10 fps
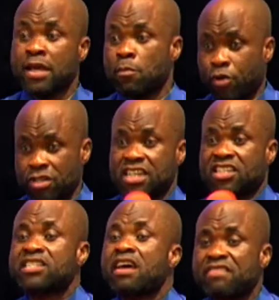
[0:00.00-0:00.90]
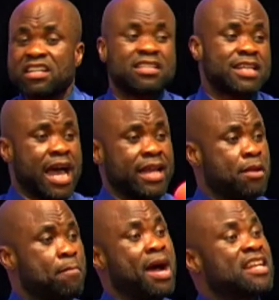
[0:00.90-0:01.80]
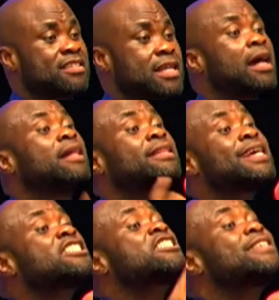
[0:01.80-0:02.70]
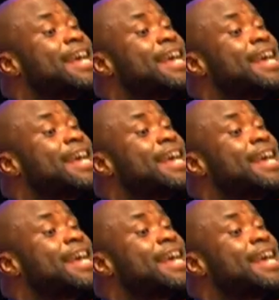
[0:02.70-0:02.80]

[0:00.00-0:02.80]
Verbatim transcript: Both the servants and the master, they say